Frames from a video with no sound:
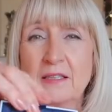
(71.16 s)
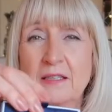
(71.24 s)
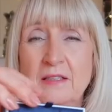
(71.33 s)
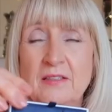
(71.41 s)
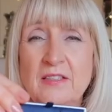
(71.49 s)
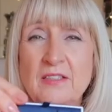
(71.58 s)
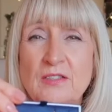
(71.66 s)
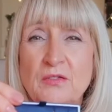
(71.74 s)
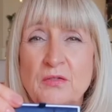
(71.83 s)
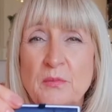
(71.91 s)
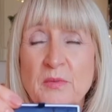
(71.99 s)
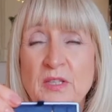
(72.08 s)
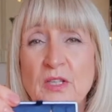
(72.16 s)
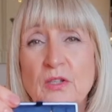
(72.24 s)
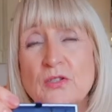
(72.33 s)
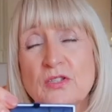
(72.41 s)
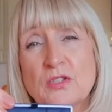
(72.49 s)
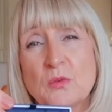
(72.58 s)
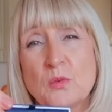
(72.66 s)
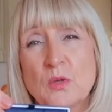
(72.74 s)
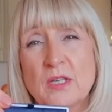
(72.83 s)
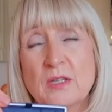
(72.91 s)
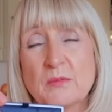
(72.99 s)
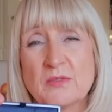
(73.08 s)
Uh, this is from the Lucy
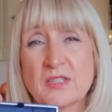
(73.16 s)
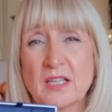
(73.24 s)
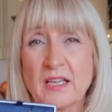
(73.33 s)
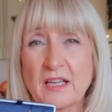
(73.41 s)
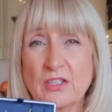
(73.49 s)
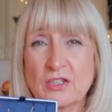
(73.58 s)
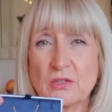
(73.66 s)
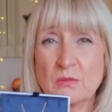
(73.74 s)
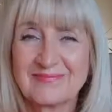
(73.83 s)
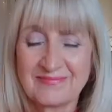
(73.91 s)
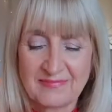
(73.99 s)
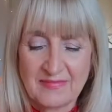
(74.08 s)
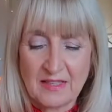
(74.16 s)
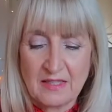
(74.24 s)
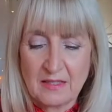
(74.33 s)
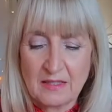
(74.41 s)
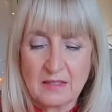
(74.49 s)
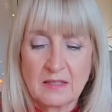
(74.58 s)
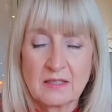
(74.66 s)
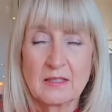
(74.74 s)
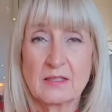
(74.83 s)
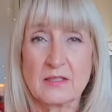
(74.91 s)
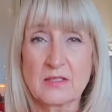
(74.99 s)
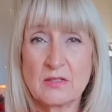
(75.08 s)
Williams collection.
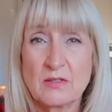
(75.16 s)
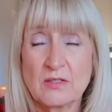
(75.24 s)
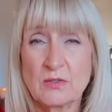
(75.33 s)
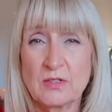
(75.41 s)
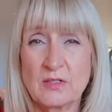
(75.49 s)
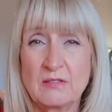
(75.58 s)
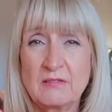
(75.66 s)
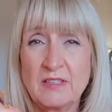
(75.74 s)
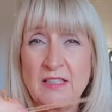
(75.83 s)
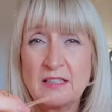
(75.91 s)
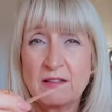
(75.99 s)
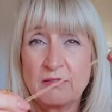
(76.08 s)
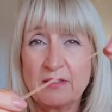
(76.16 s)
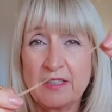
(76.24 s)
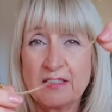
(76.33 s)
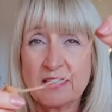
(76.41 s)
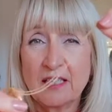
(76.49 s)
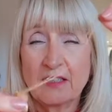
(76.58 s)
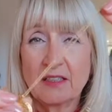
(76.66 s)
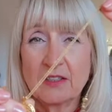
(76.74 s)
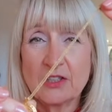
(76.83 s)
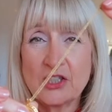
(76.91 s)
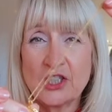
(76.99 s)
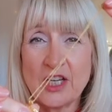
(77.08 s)
So it's got a really lovely
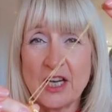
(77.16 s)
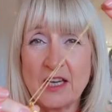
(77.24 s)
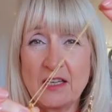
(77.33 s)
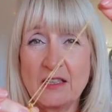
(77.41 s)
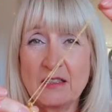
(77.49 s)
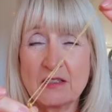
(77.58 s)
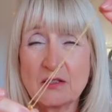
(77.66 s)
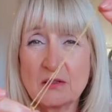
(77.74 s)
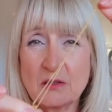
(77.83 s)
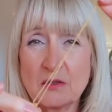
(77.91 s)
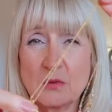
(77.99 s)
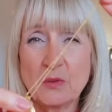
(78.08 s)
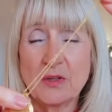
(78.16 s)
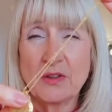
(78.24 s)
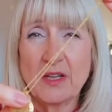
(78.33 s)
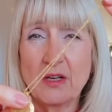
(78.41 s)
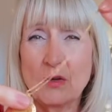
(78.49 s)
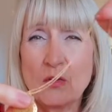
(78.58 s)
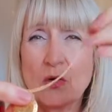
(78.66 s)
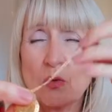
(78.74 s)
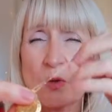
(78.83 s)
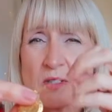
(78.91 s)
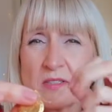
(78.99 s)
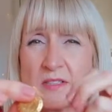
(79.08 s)
delicate chain. It's, it's one of the longer
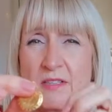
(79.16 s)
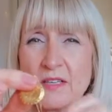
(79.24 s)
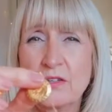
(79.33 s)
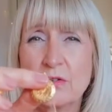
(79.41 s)
ones I think.